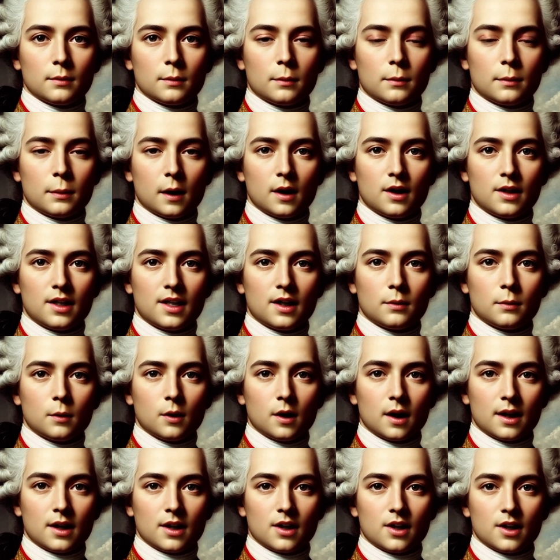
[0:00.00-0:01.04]
Married to
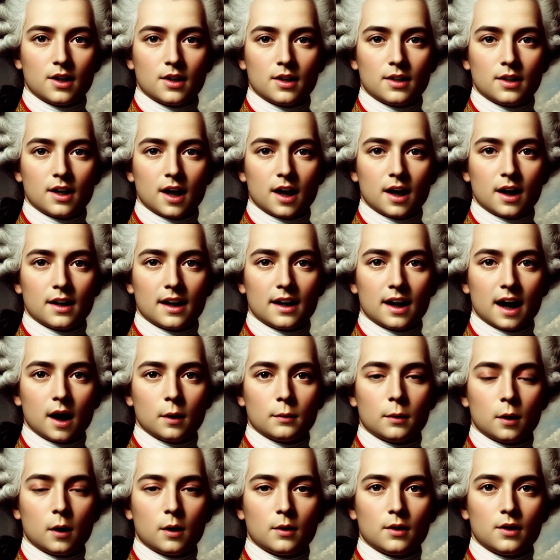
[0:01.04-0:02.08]
Marie Leszczyńska, a
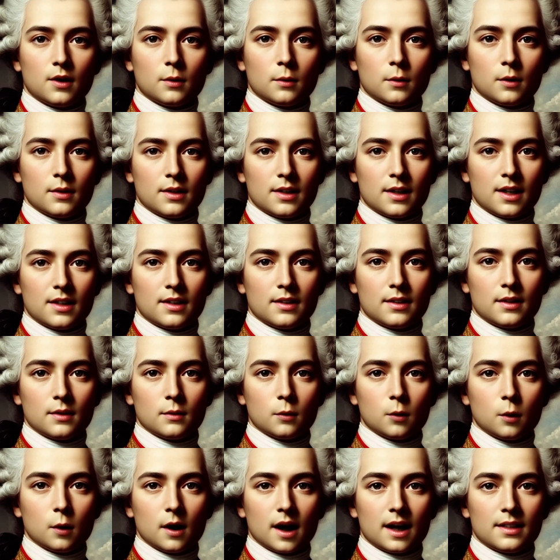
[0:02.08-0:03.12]
Polish princess,
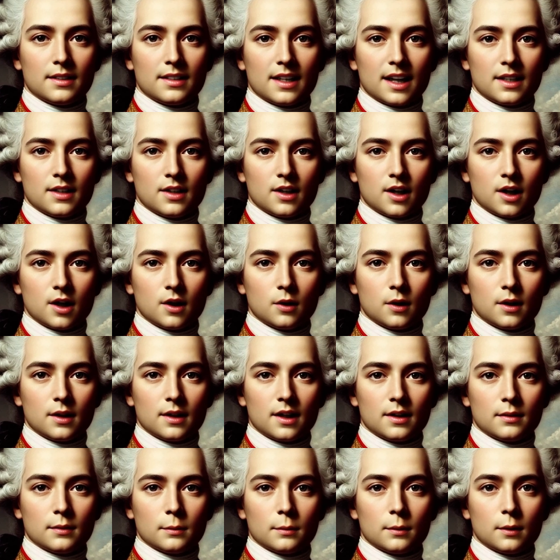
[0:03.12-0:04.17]
we had 10
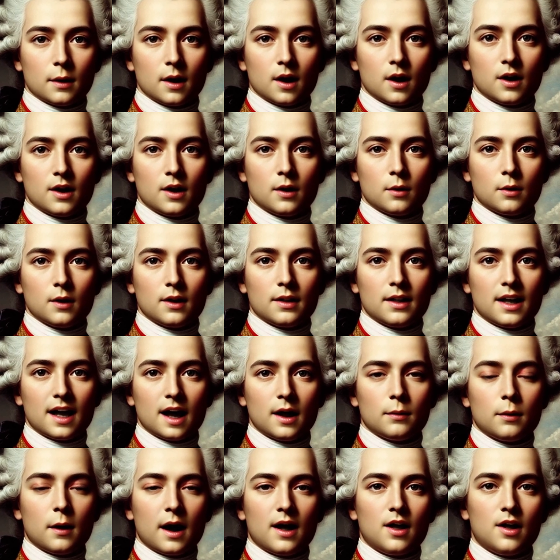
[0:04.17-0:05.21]
children, but our union
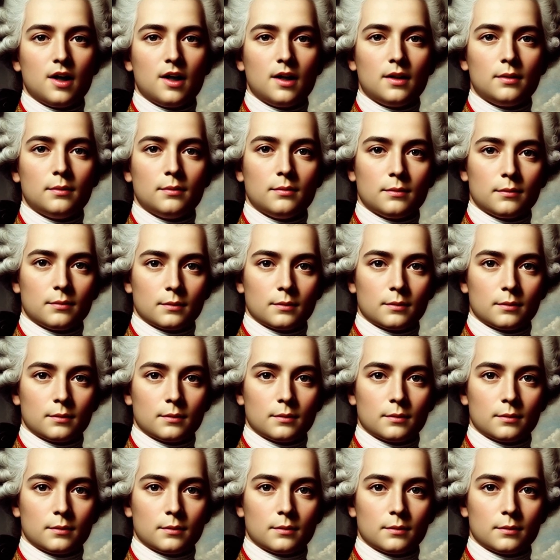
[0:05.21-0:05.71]
lacked passion.